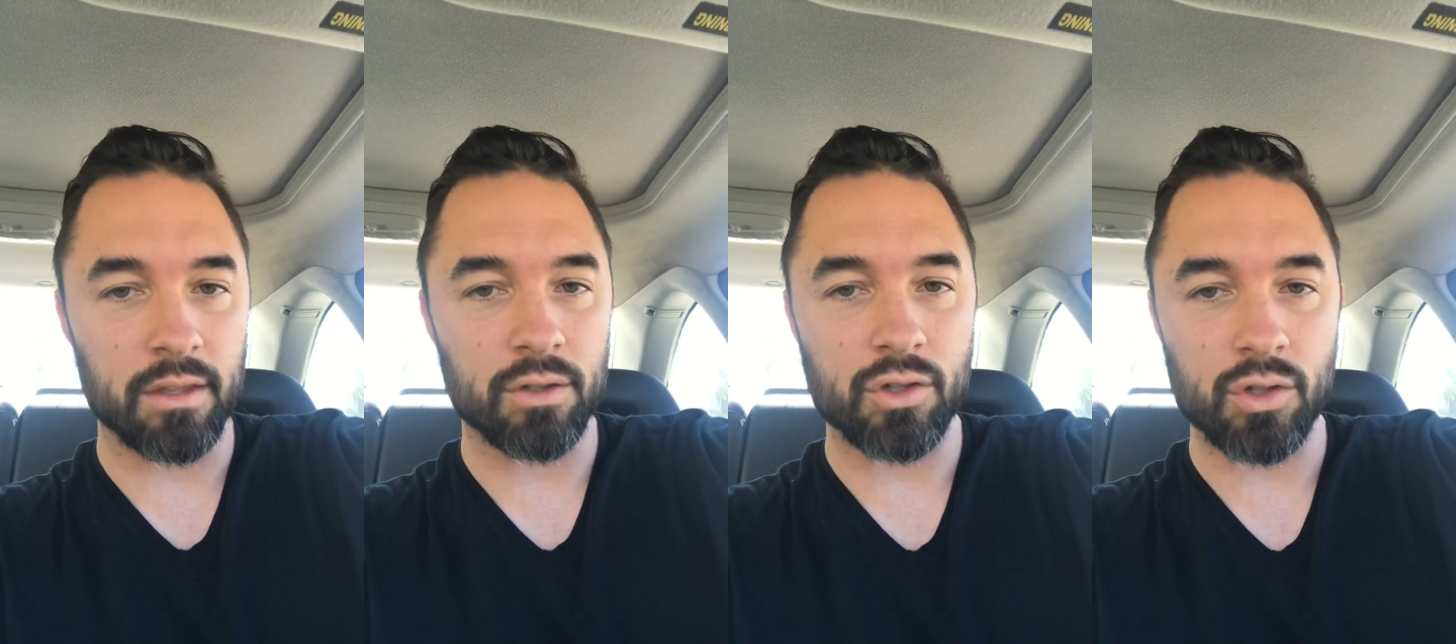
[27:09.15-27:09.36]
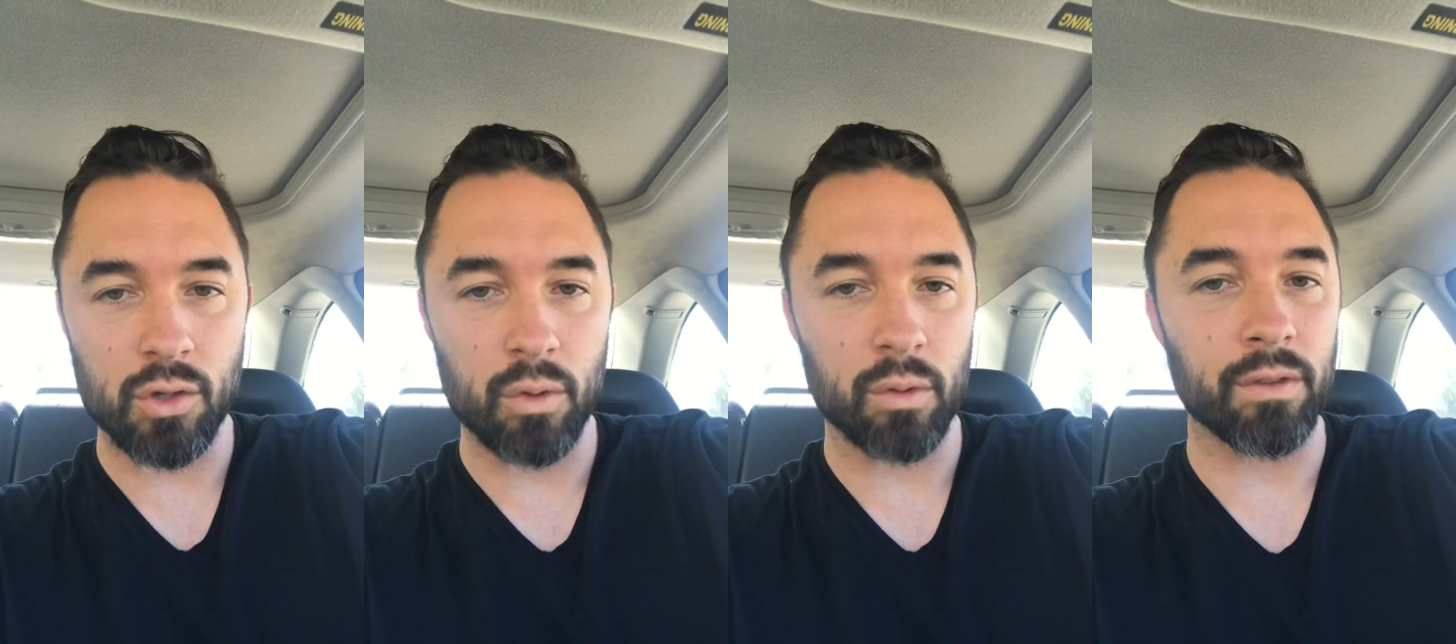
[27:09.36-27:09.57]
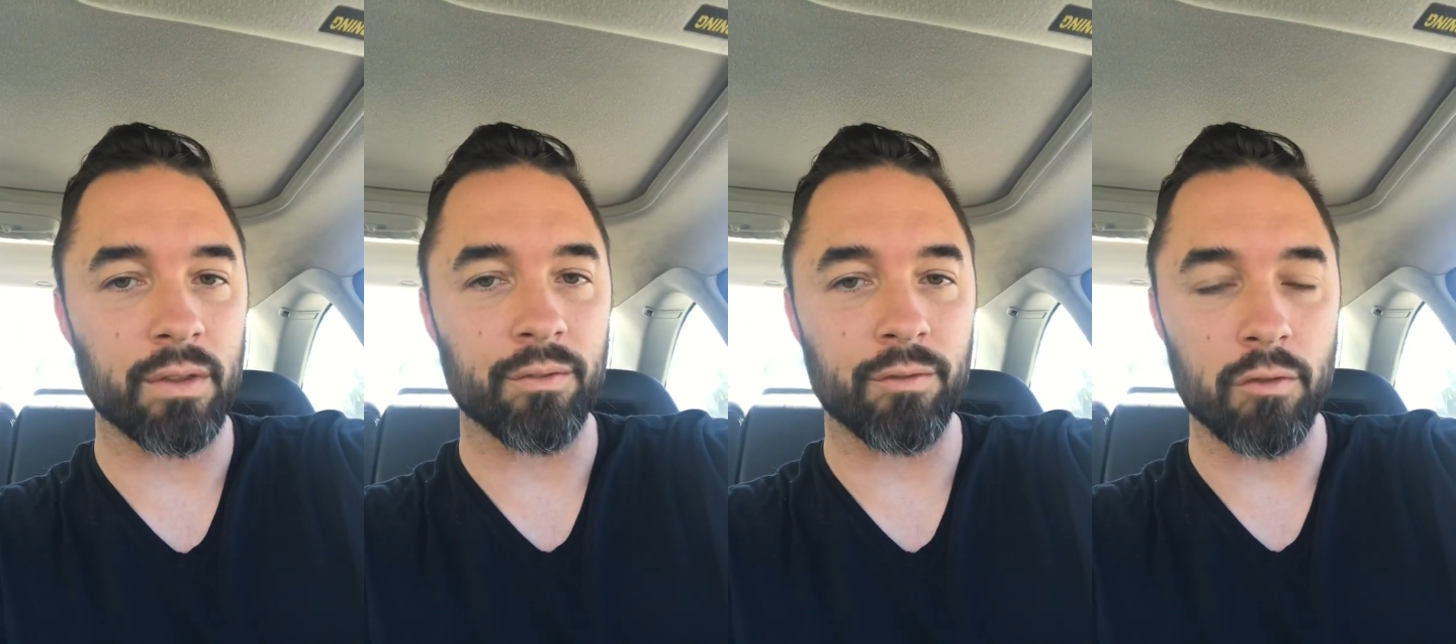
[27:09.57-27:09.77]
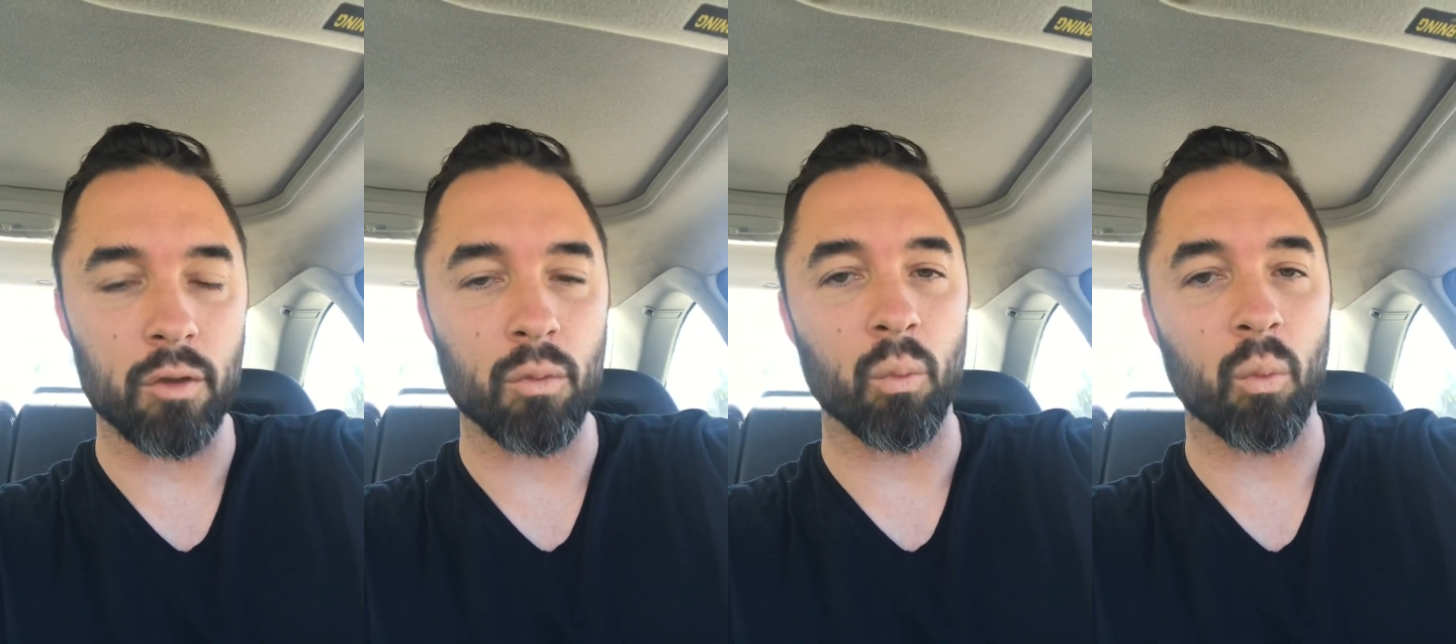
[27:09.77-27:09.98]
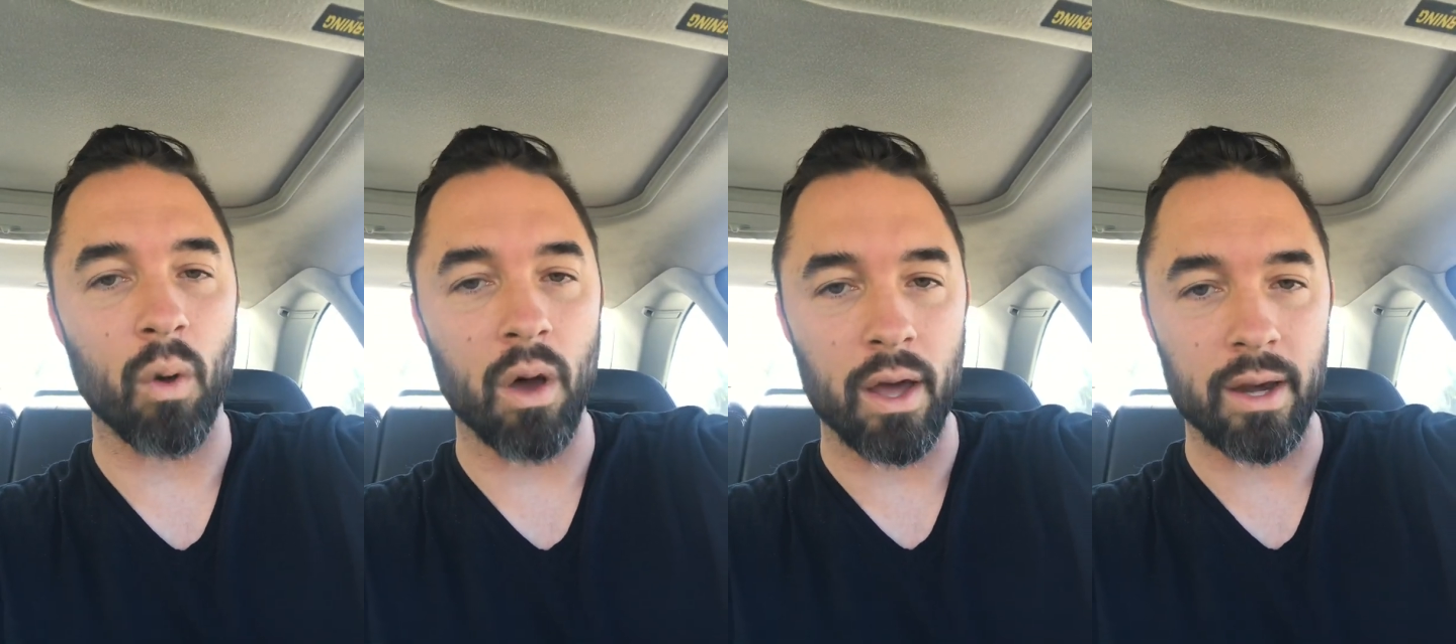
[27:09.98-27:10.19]
truth if you
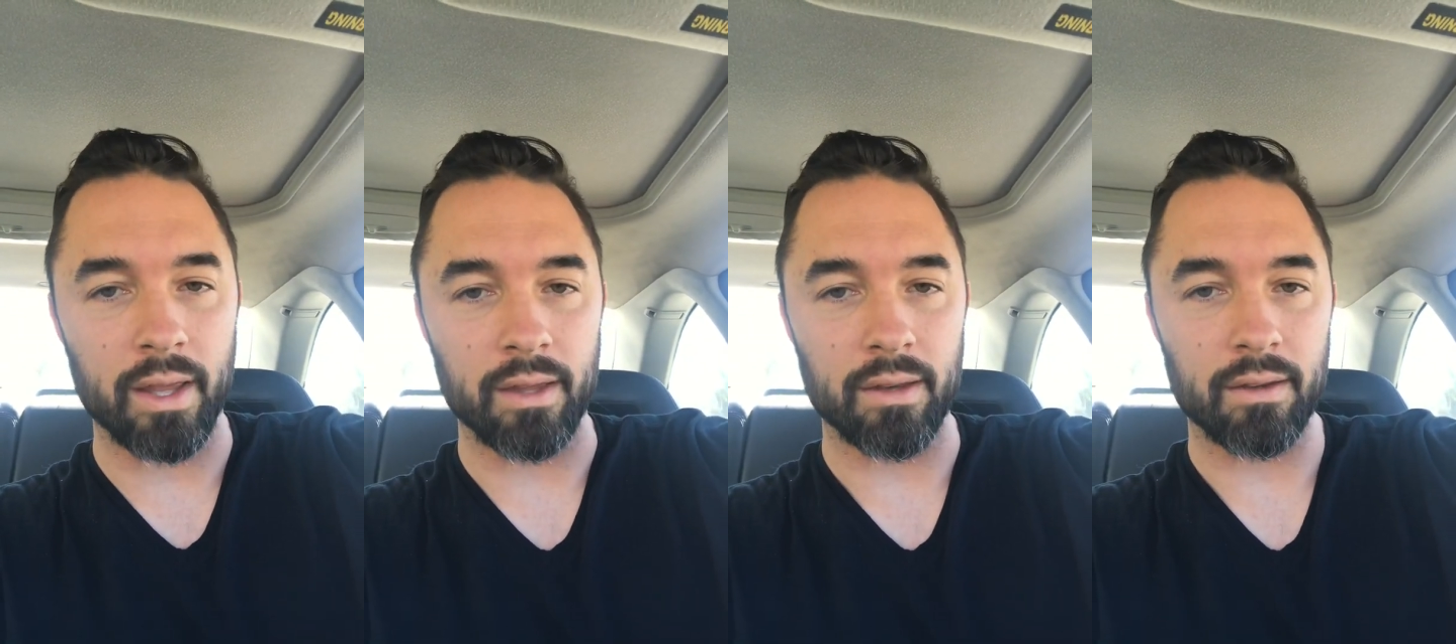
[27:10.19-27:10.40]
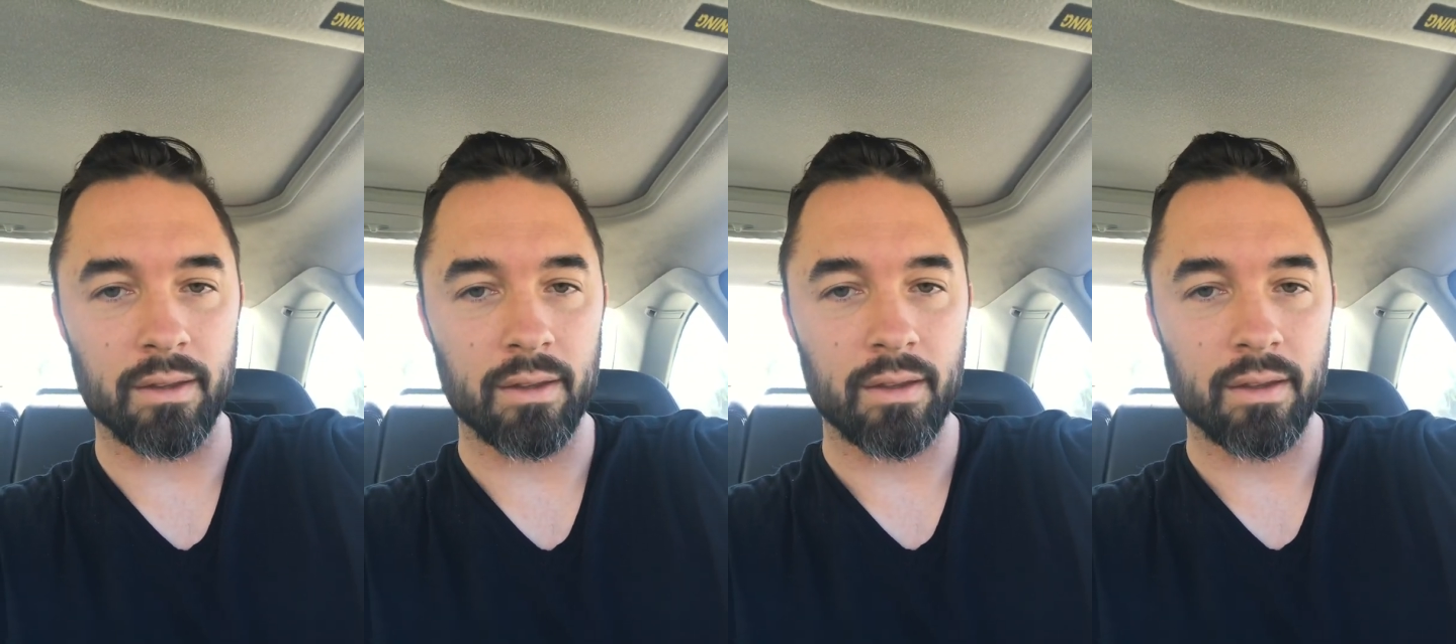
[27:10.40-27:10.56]
want it.